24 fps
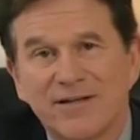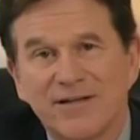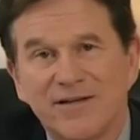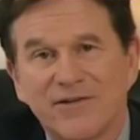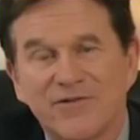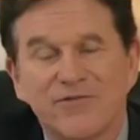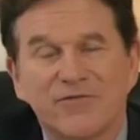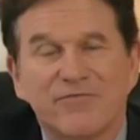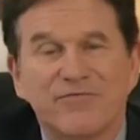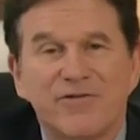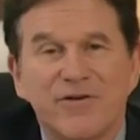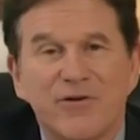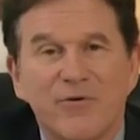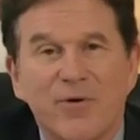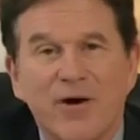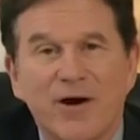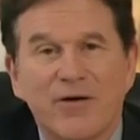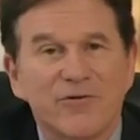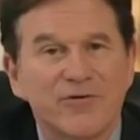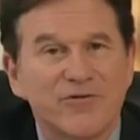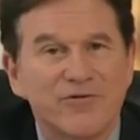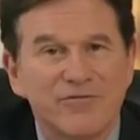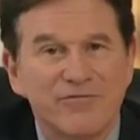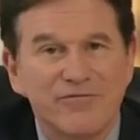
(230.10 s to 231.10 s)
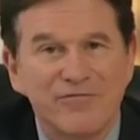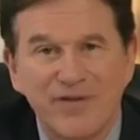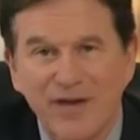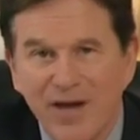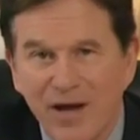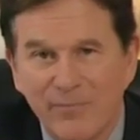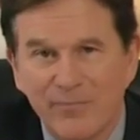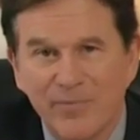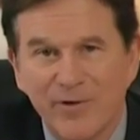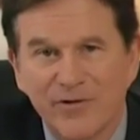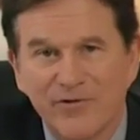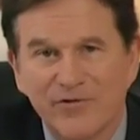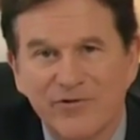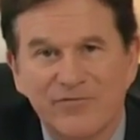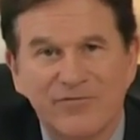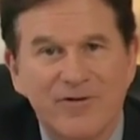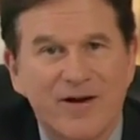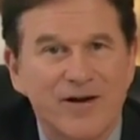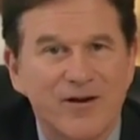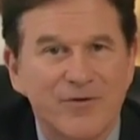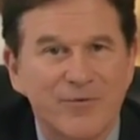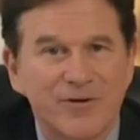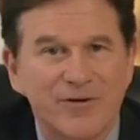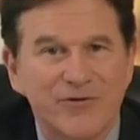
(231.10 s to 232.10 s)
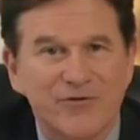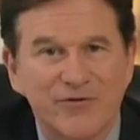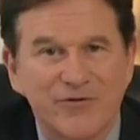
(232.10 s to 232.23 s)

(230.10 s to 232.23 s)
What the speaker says: is a few hours of numbness following